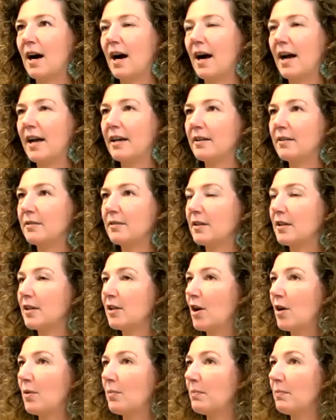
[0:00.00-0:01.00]
You
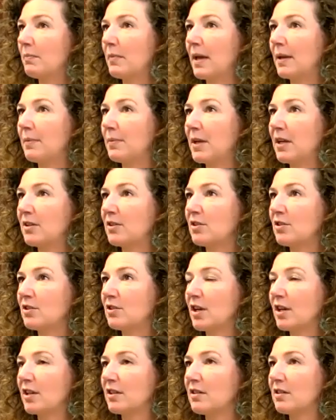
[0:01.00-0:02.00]
know, maybe it's
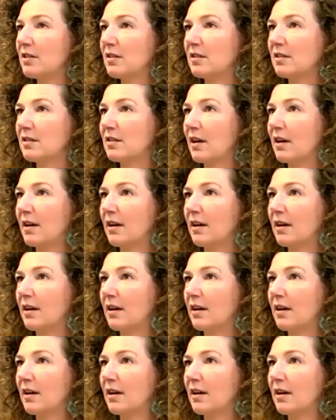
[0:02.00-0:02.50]
just,